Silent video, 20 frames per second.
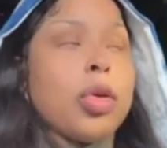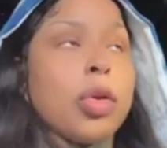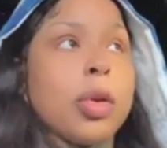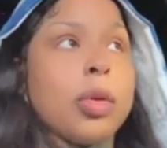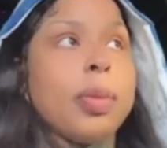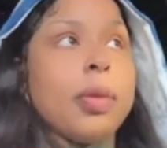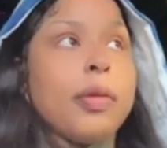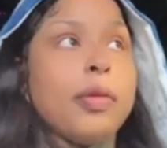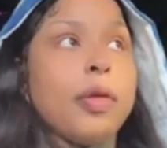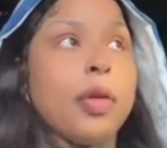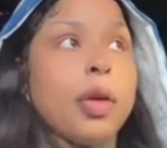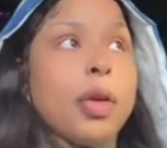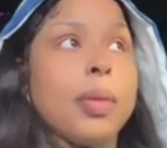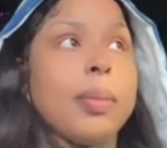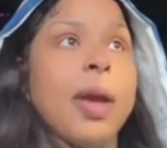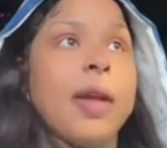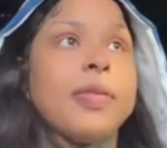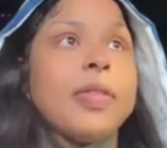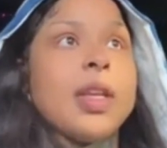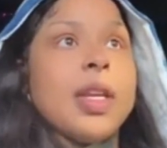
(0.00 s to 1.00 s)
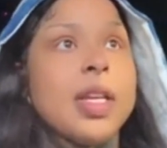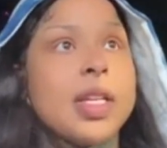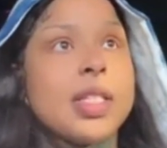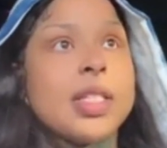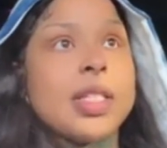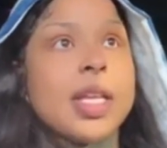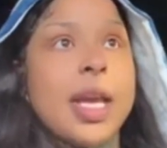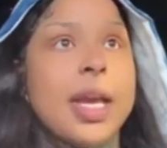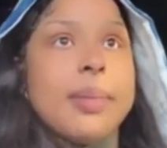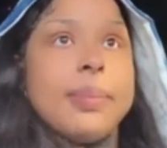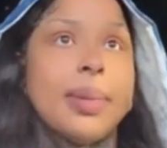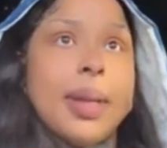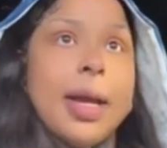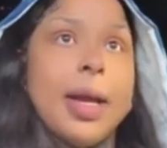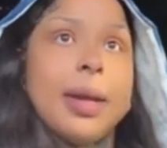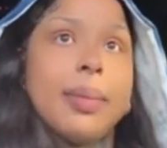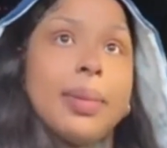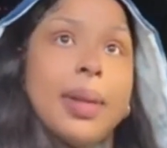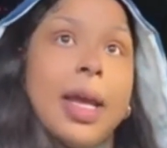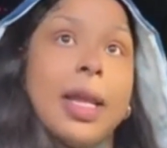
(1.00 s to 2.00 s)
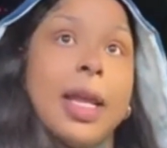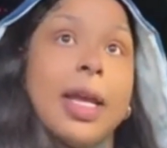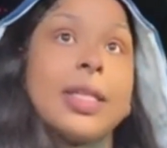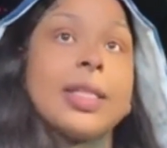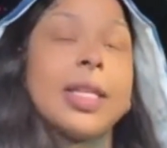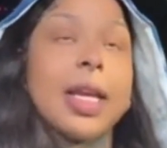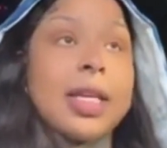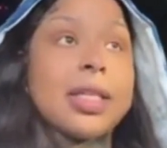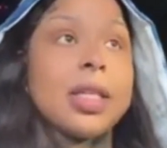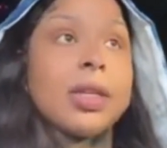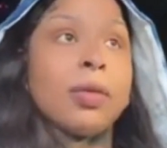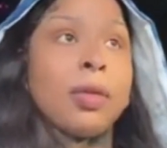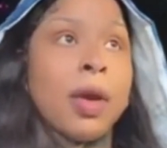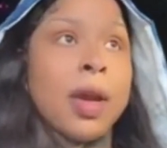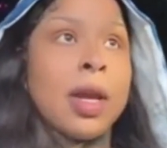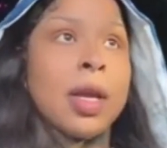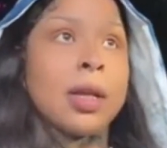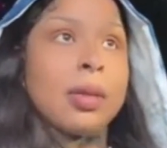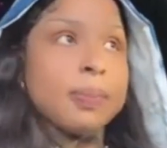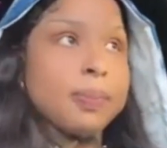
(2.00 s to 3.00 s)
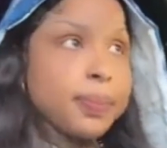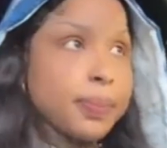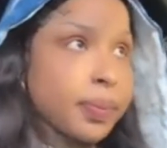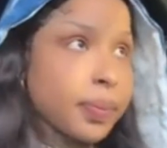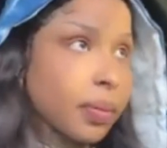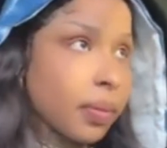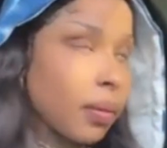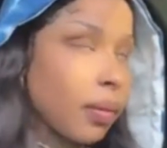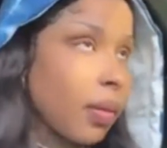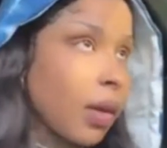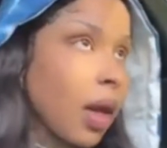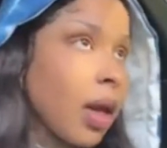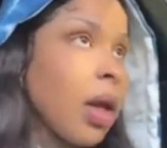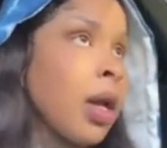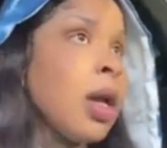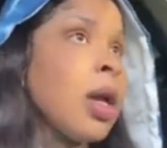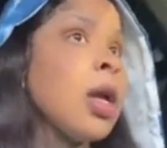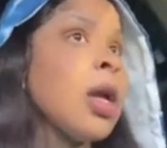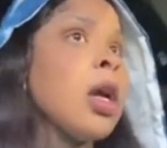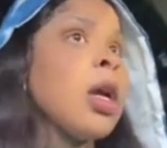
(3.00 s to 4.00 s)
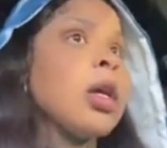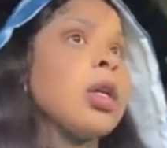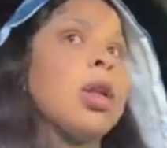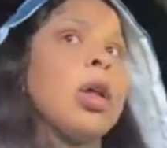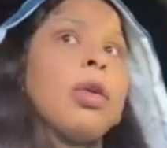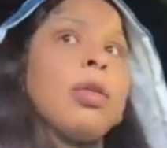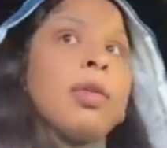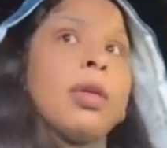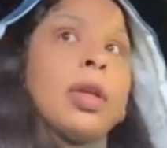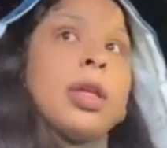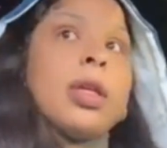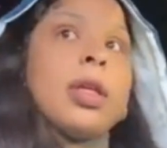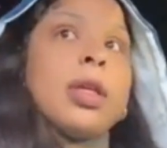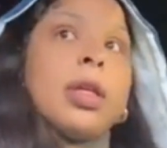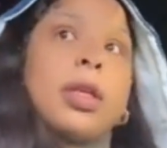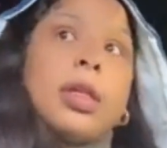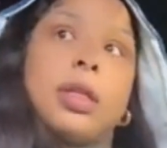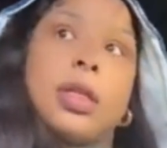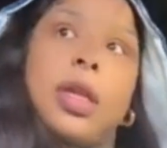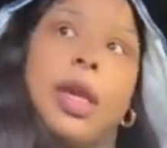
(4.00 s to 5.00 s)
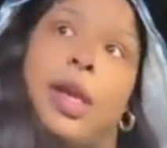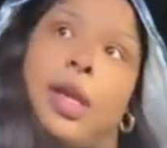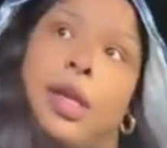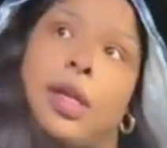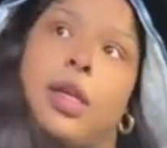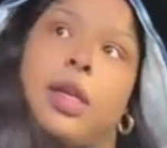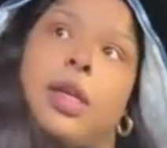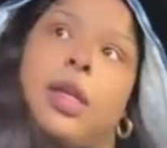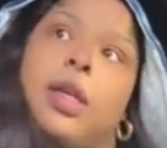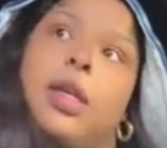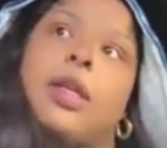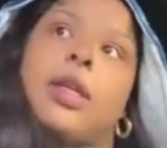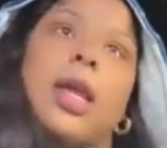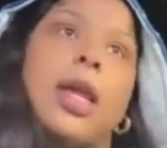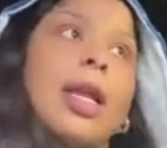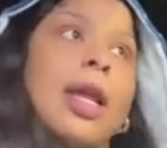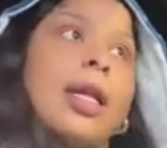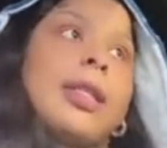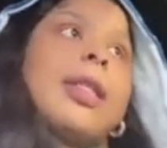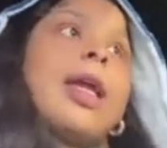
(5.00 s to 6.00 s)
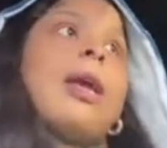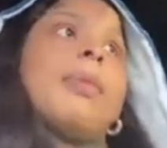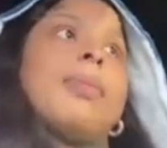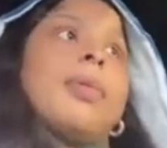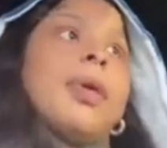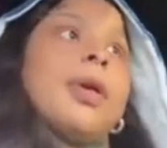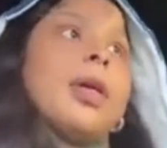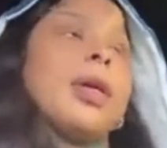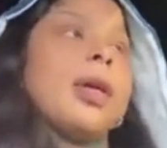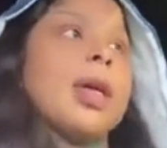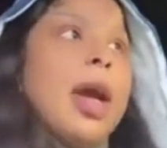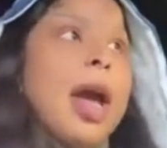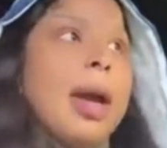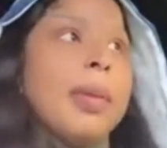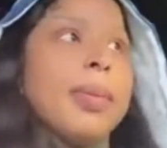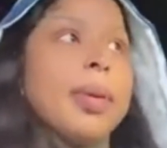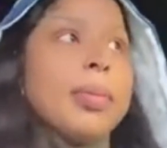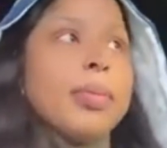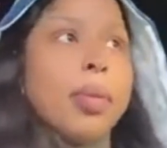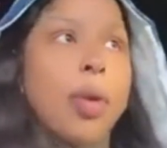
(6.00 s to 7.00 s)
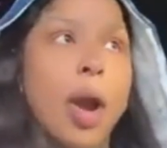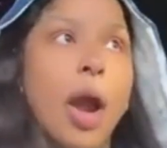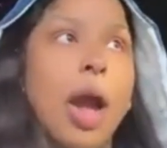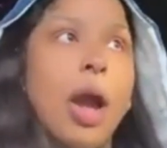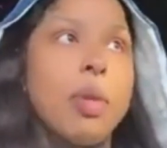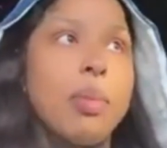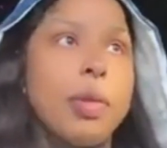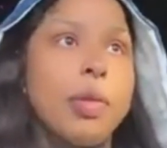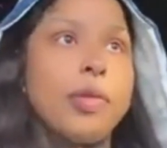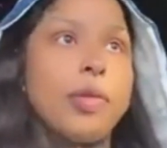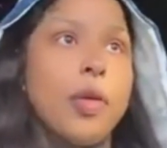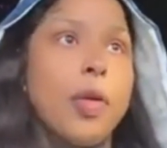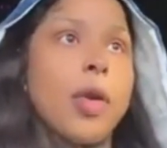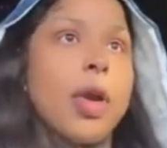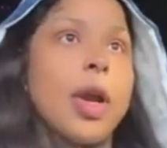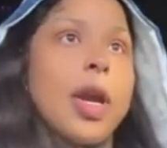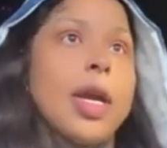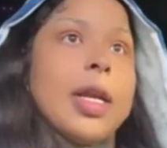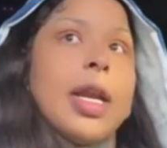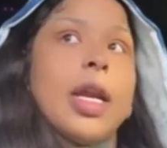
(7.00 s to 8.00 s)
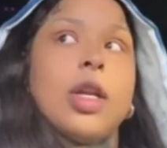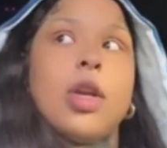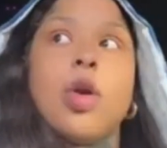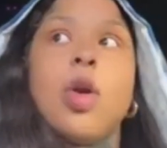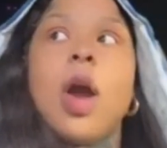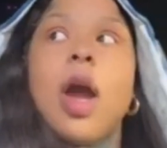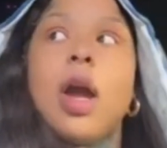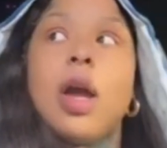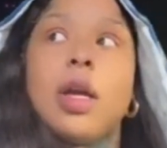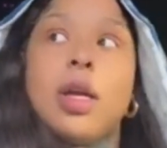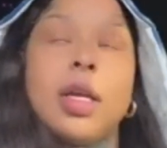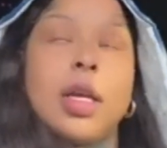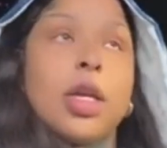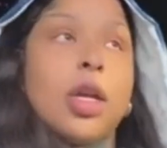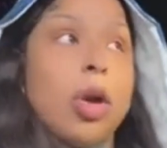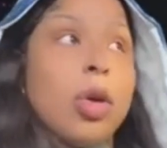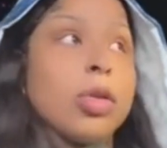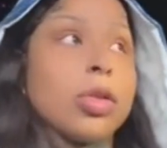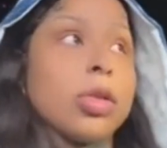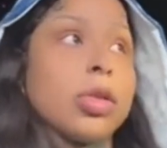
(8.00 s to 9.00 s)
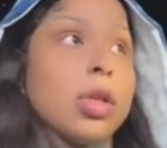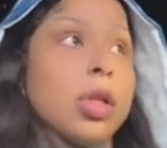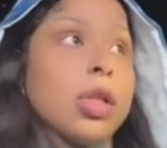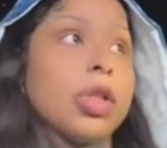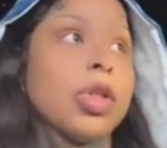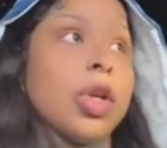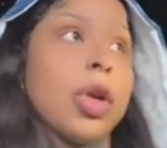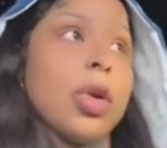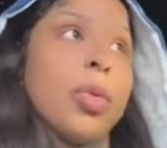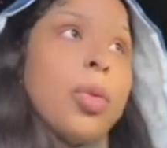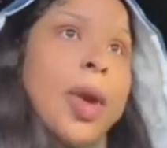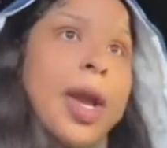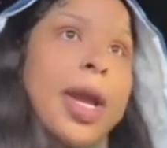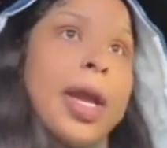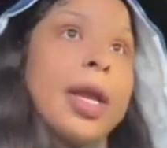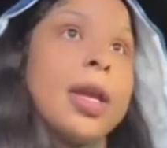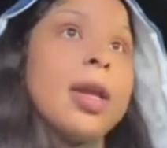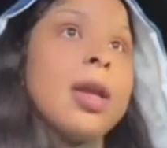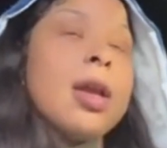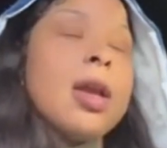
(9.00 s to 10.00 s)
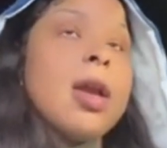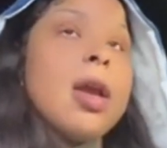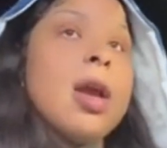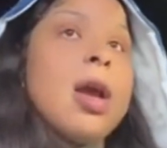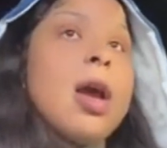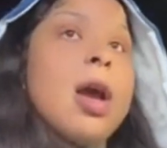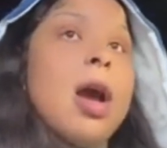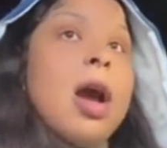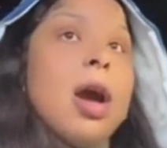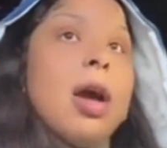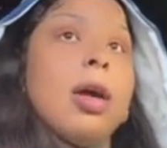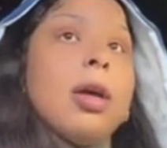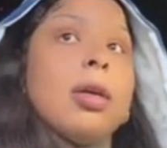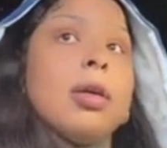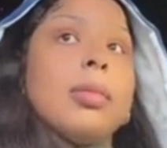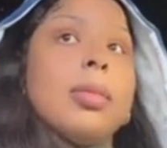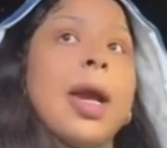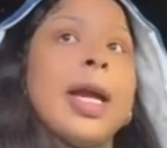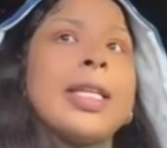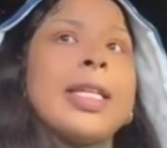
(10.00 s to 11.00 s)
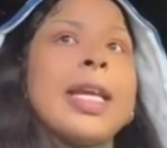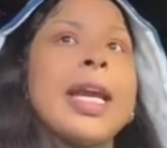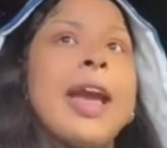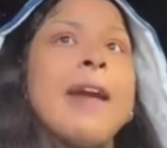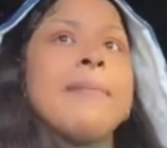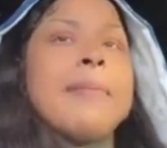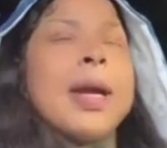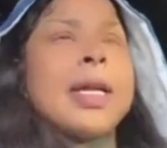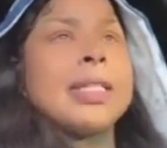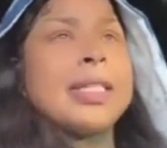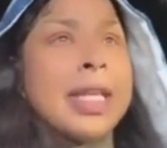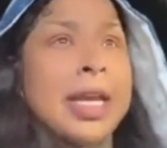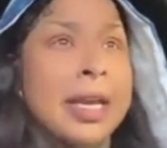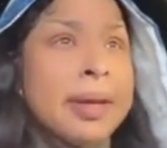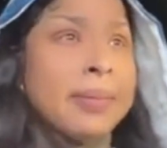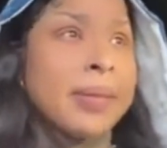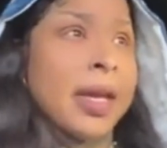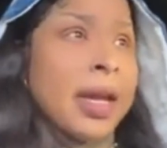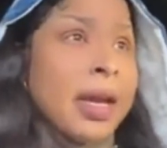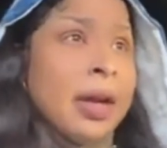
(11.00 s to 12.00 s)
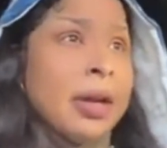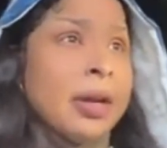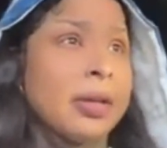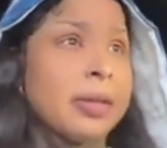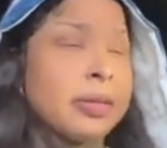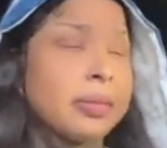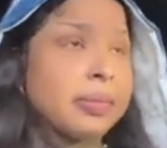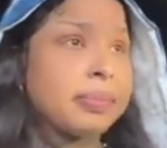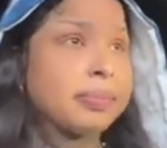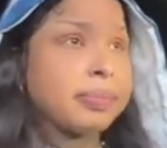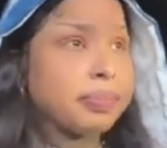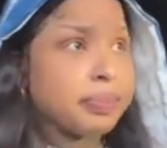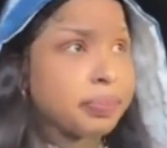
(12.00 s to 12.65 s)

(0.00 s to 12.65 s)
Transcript: you're gonna perform after this set, blah blah. Like Sexy Red, Glorilla, like not like that, but I've been brought out before and I know how it goes a certain way. I did have my team there,